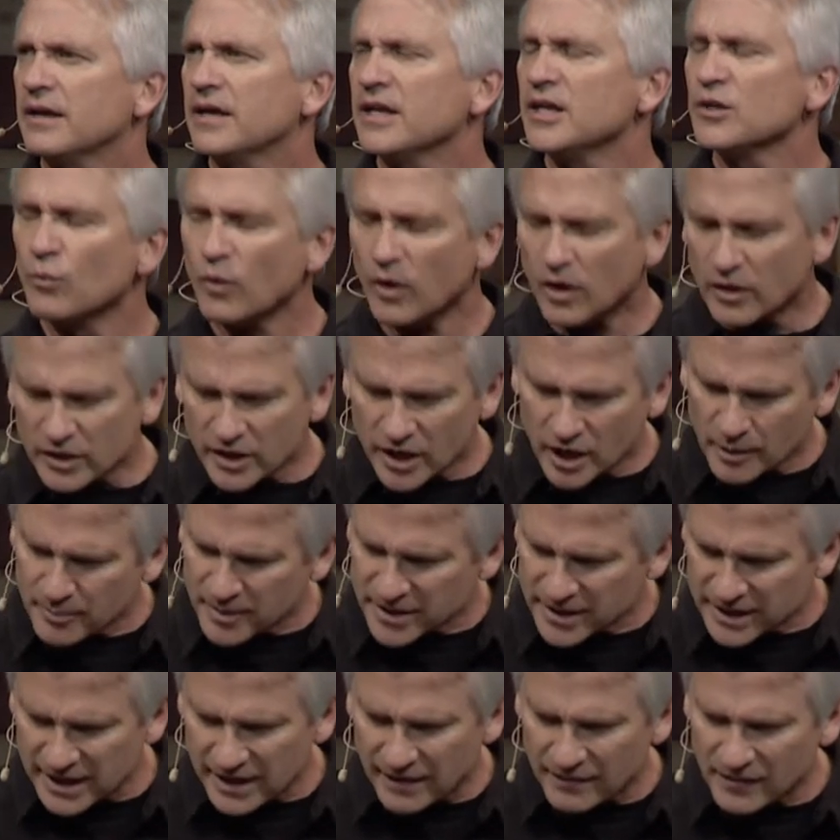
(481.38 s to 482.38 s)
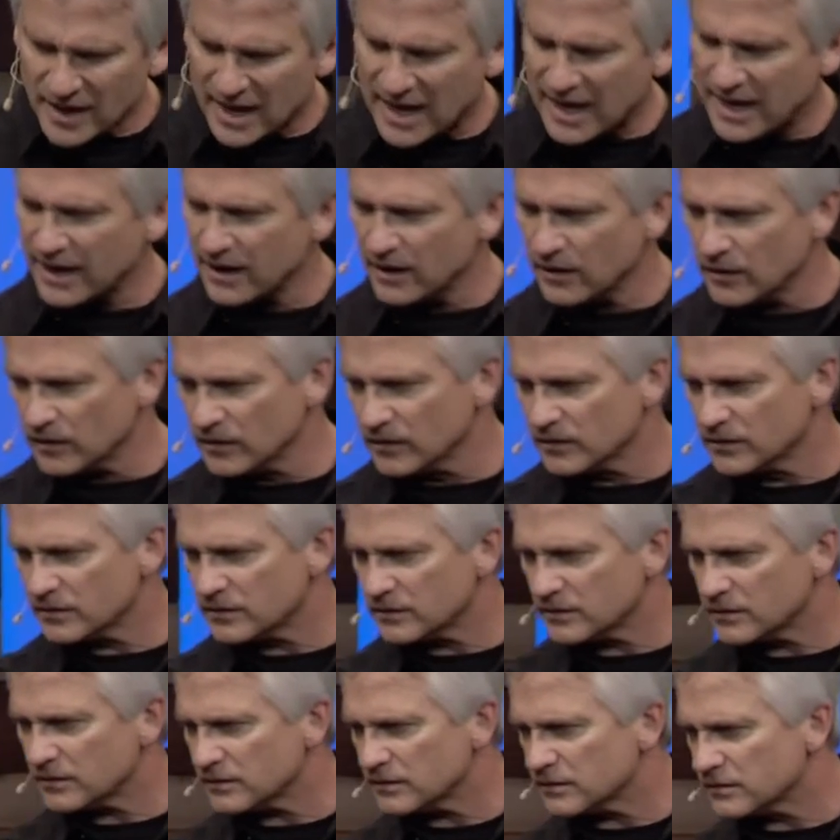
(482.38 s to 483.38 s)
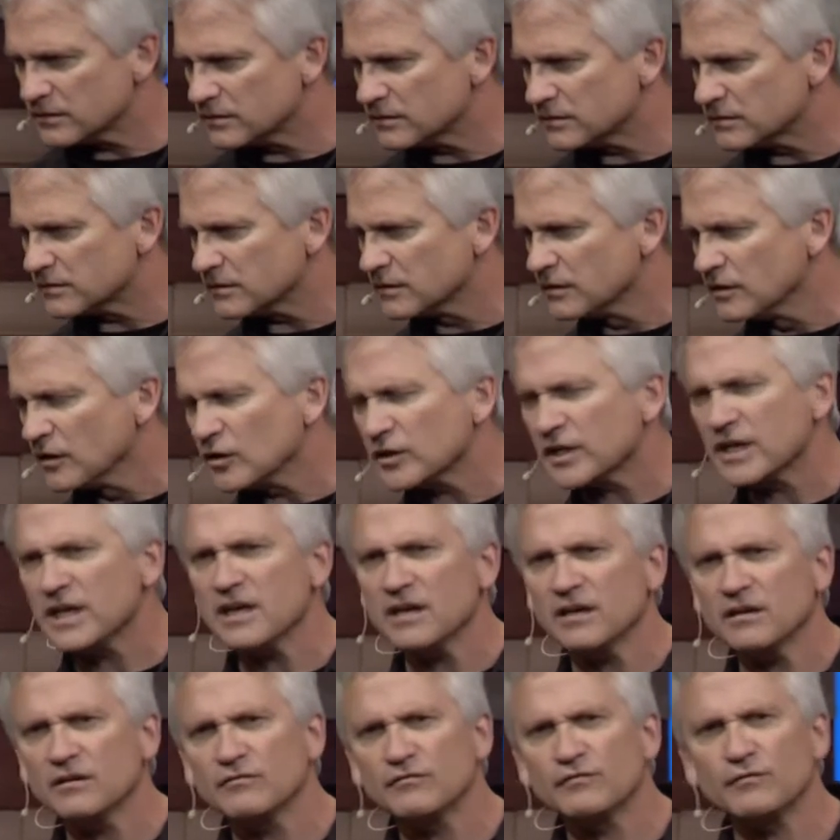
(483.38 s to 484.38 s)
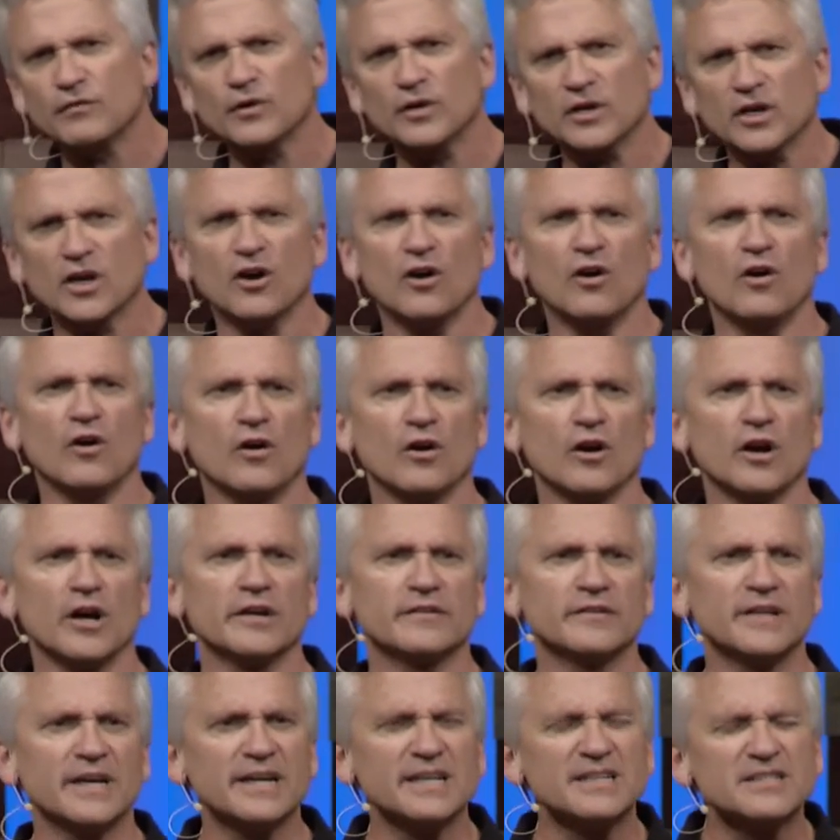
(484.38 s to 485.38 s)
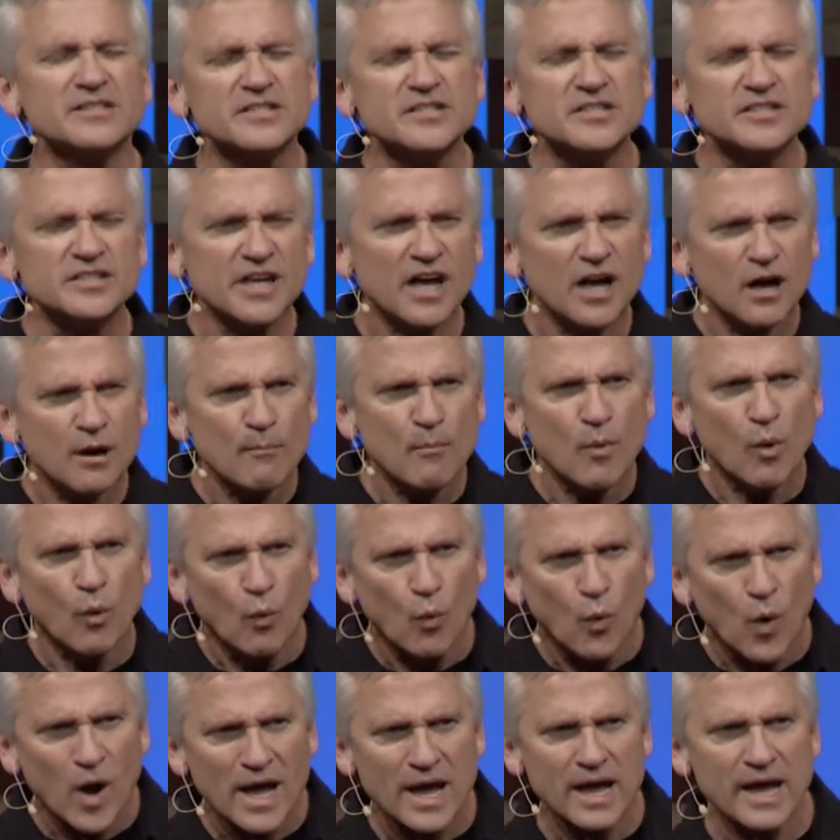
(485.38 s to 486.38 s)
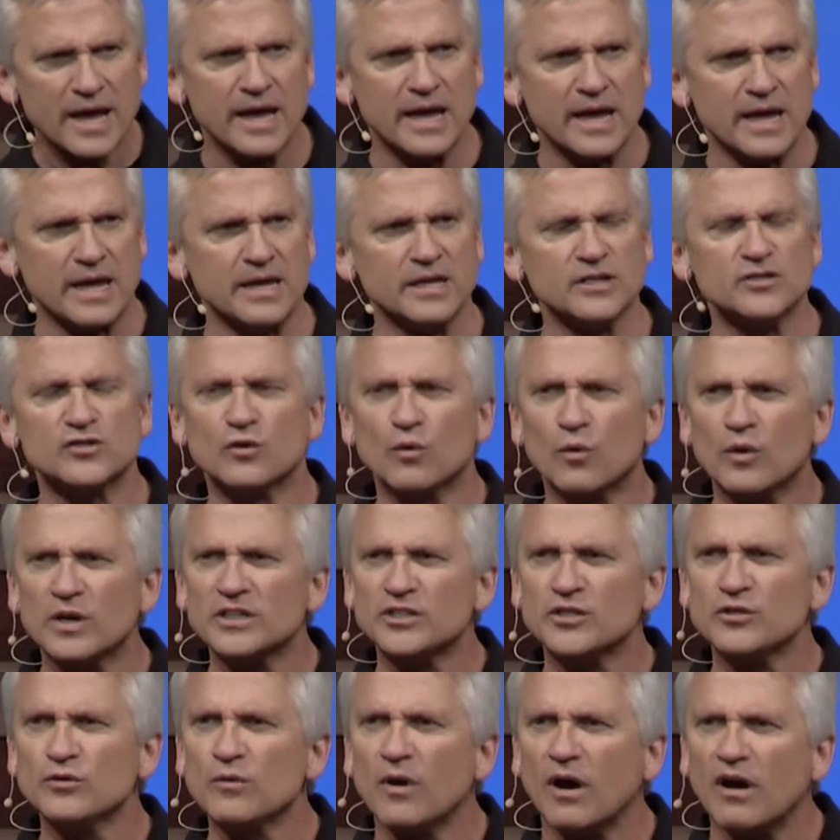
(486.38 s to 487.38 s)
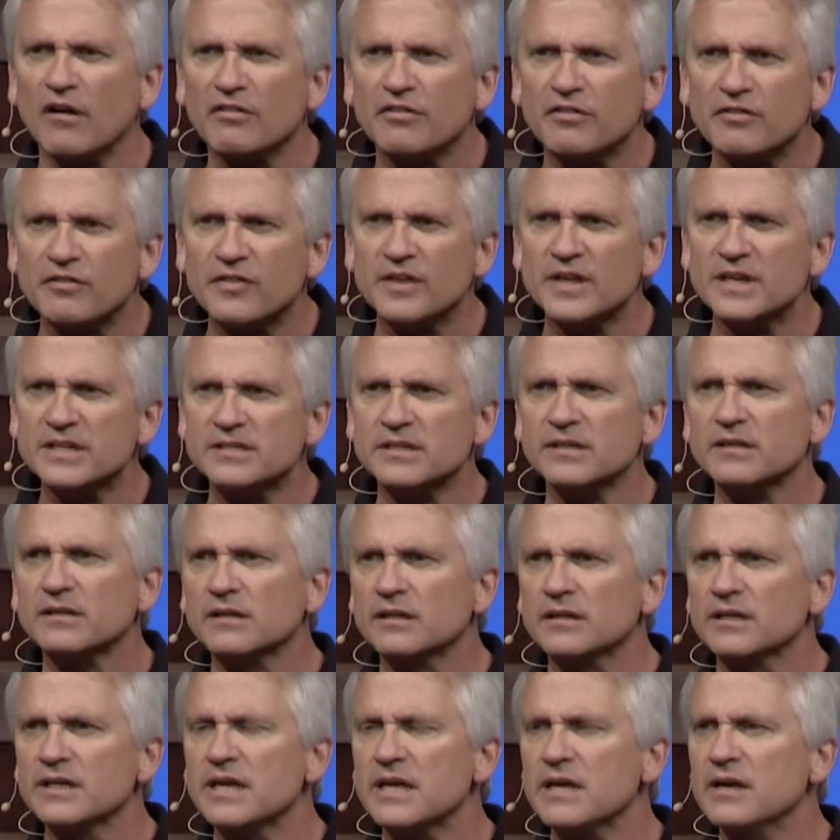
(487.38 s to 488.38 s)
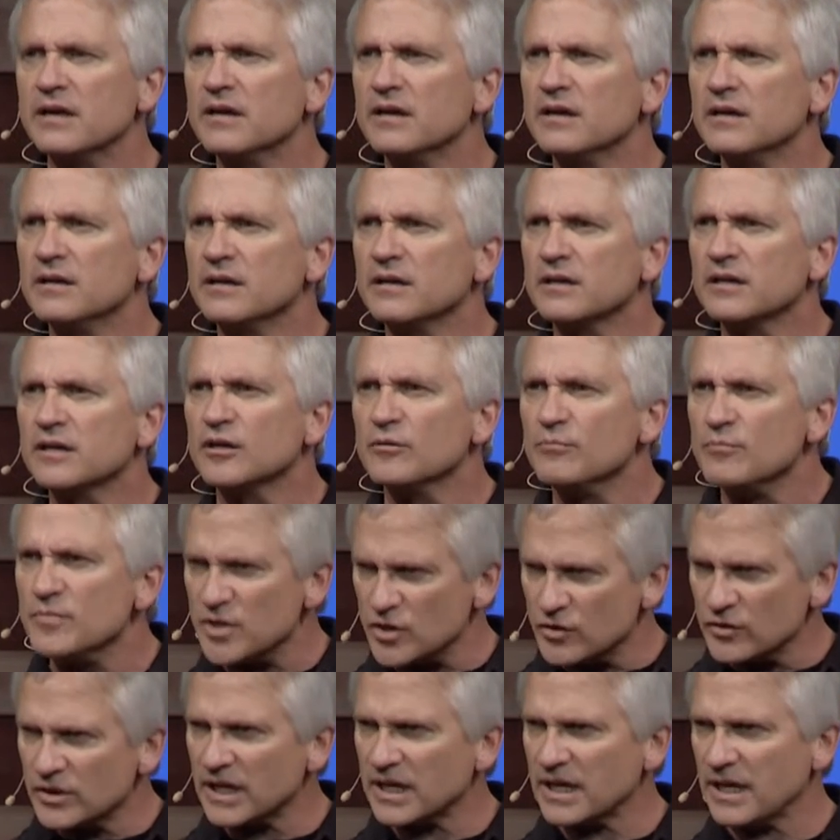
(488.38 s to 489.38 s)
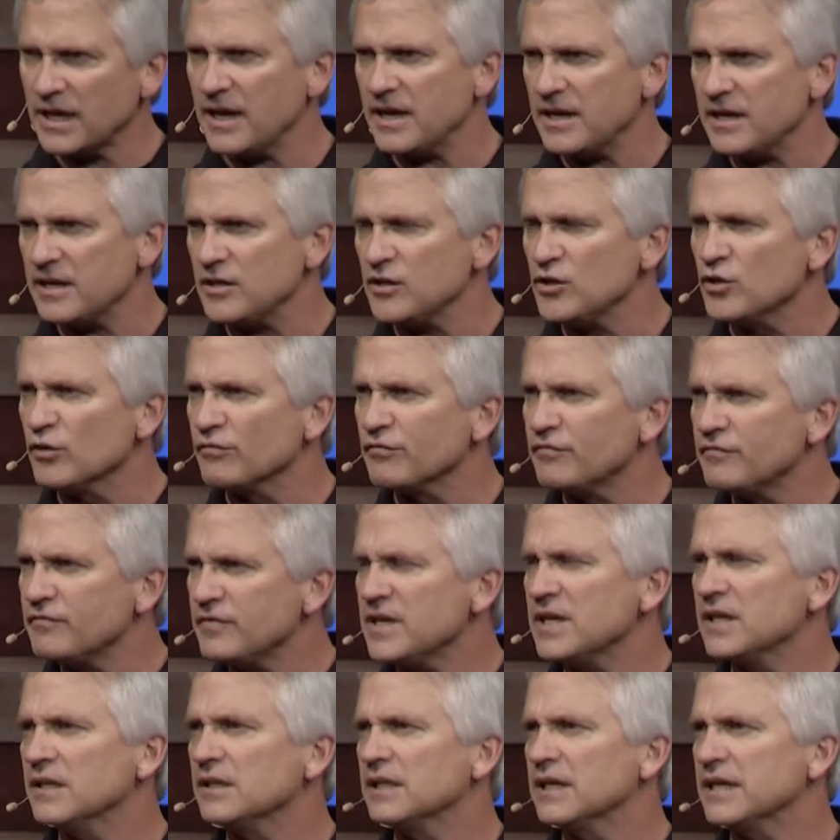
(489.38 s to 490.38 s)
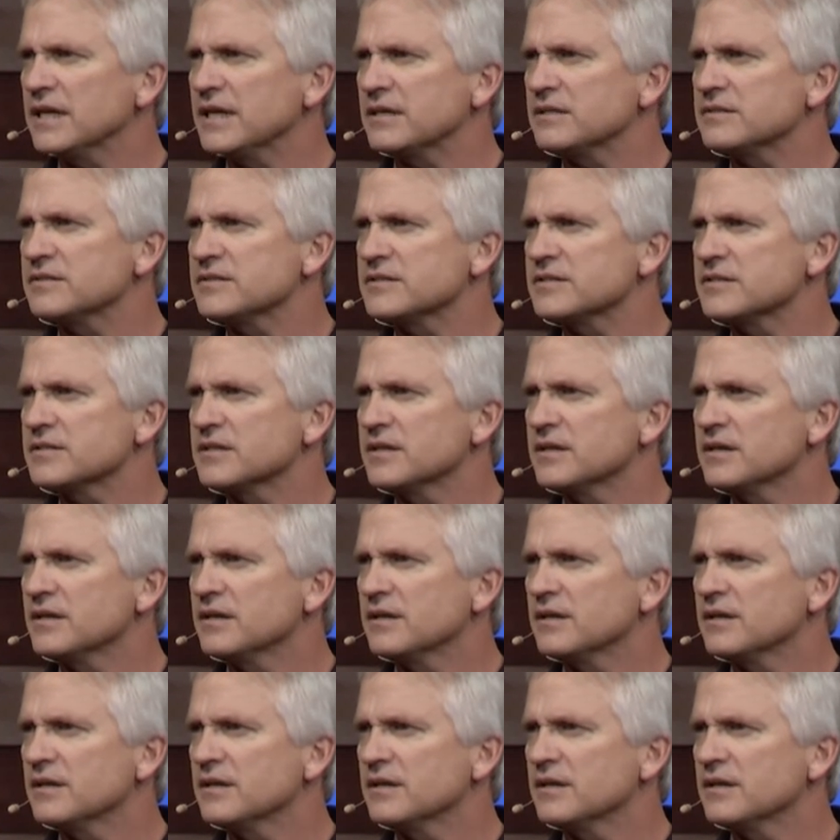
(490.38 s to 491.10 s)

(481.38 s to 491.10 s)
and to walk up and down the aisle looking for a card that in some way is going to authentically communicate your feelings.